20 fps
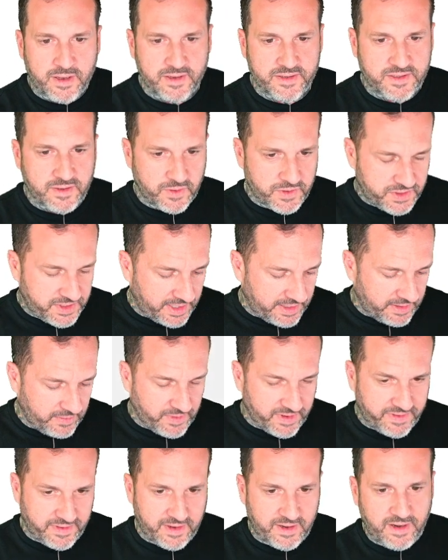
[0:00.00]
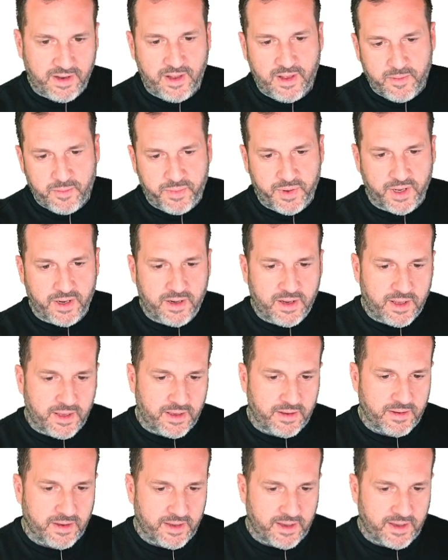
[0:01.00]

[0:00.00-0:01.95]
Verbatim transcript: associated with it. But uh,